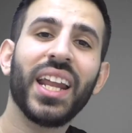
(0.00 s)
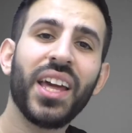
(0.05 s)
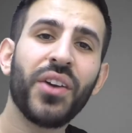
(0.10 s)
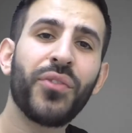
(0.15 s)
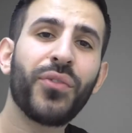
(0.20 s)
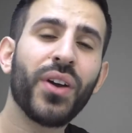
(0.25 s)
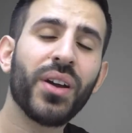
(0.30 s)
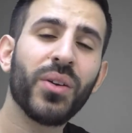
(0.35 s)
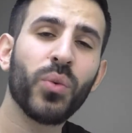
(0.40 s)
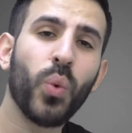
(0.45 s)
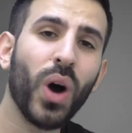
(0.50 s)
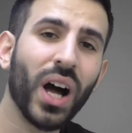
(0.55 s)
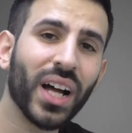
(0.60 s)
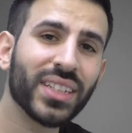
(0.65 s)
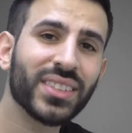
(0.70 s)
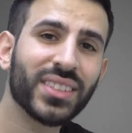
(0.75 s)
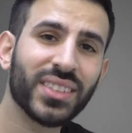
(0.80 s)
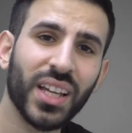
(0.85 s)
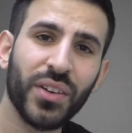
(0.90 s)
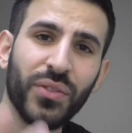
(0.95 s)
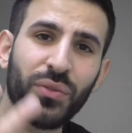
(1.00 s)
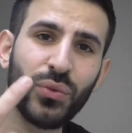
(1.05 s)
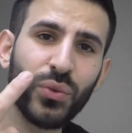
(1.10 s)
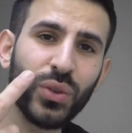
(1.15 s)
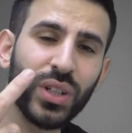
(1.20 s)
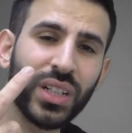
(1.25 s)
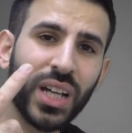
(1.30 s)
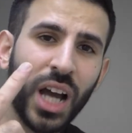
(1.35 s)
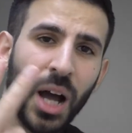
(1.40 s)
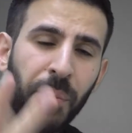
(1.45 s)
if once
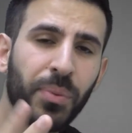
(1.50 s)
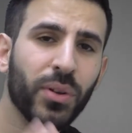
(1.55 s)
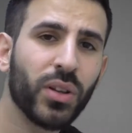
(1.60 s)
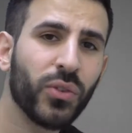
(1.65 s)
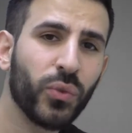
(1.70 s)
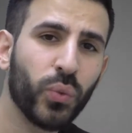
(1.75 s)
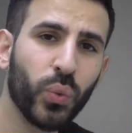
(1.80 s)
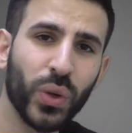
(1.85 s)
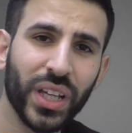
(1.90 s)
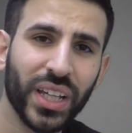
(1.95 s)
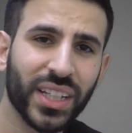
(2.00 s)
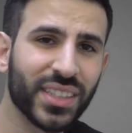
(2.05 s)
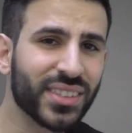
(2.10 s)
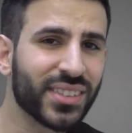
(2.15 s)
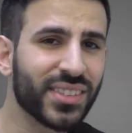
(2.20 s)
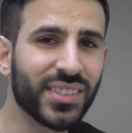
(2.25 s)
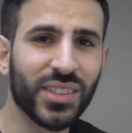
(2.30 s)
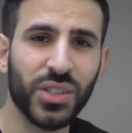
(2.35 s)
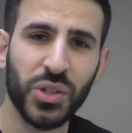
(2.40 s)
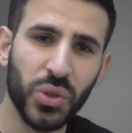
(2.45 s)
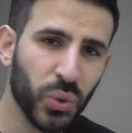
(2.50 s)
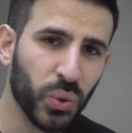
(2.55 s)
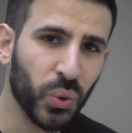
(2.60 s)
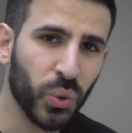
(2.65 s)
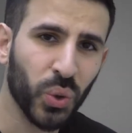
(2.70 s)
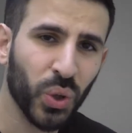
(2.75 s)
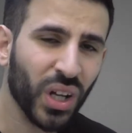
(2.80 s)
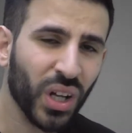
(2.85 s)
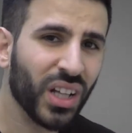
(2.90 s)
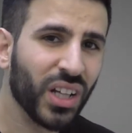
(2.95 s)
every couple of weeks
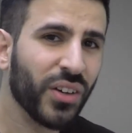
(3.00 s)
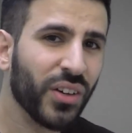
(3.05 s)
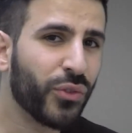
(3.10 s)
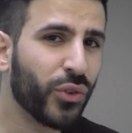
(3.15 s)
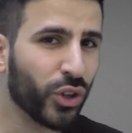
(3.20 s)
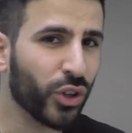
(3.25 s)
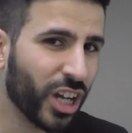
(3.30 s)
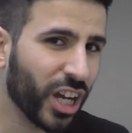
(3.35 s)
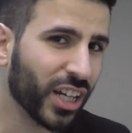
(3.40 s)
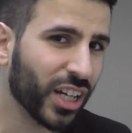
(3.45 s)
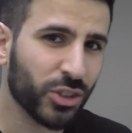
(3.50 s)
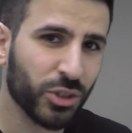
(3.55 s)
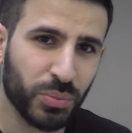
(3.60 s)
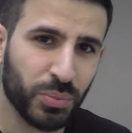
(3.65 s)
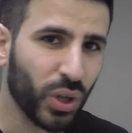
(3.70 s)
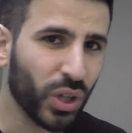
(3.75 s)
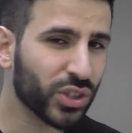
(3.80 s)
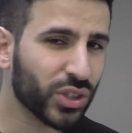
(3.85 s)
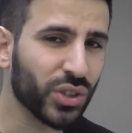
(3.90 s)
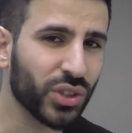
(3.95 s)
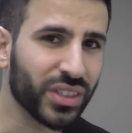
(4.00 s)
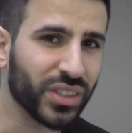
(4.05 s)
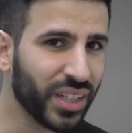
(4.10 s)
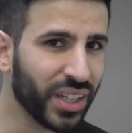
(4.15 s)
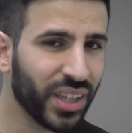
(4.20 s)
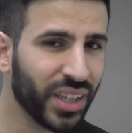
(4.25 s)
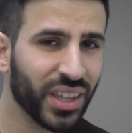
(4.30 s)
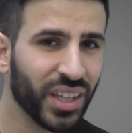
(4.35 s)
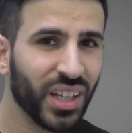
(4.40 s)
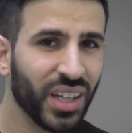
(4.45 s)
you forgot to brush your
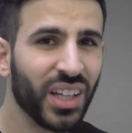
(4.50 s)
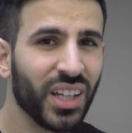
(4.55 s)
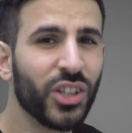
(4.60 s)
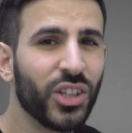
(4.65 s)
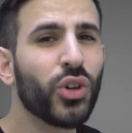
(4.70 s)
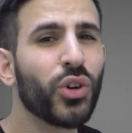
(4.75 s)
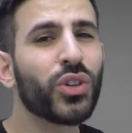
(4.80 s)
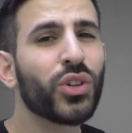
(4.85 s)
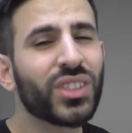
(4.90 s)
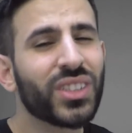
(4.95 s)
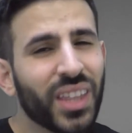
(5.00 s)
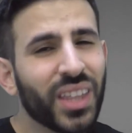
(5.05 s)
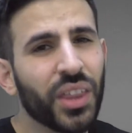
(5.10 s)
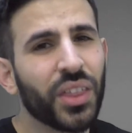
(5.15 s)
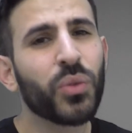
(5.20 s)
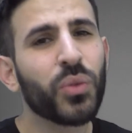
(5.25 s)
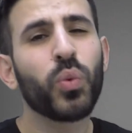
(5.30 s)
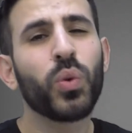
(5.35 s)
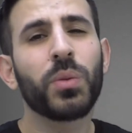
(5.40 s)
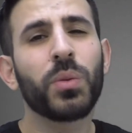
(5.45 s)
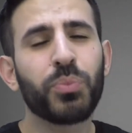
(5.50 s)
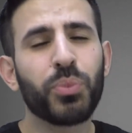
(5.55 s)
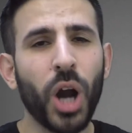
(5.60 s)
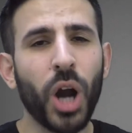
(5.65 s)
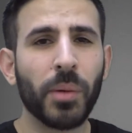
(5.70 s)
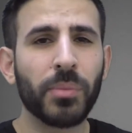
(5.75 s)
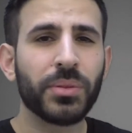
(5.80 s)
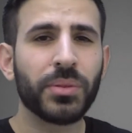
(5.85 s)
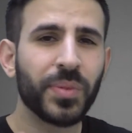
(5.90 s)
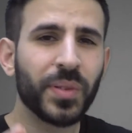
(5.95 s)
teeth will
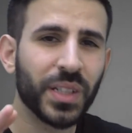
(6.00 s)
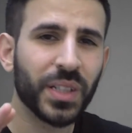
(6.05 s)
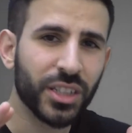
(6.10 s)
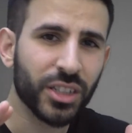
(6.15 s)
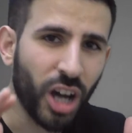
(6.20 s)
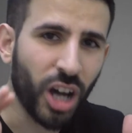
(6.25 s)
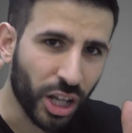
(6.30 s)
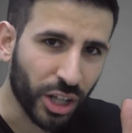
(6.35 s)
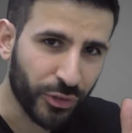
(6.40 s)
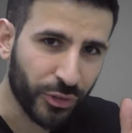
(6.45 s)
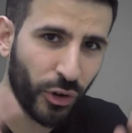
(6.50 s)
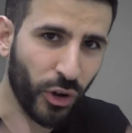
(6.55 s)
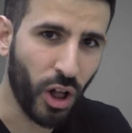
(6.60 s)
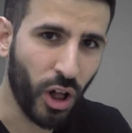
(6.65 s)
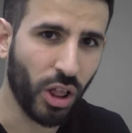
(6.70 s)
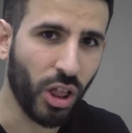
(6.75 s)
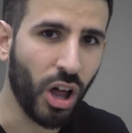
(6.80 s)
probably not fall